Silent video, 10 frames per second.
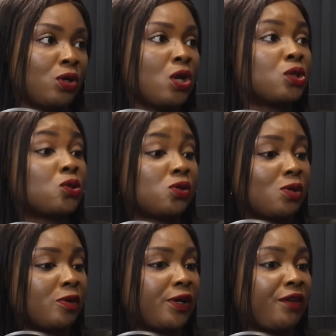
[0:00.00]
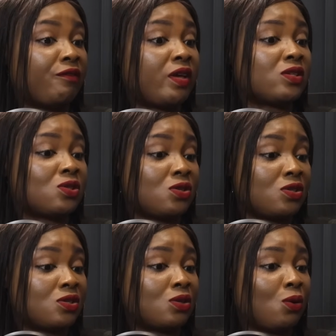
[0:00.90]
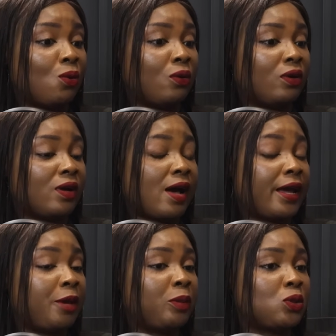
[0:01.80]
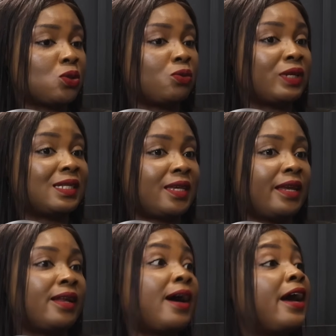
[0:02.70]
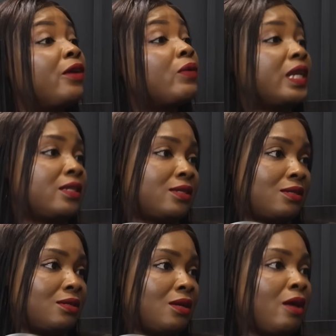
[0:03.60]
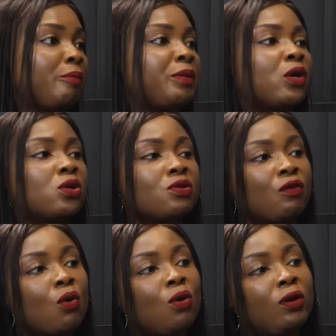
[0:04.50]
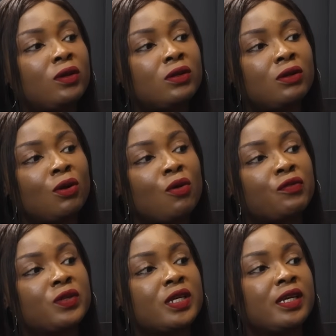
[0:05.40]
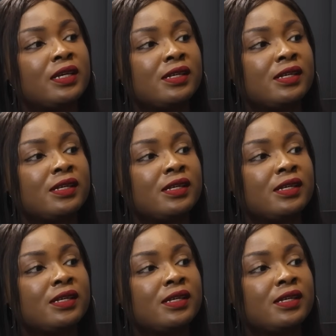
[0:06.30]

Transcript: So the investors are able to retain high rates because of all of the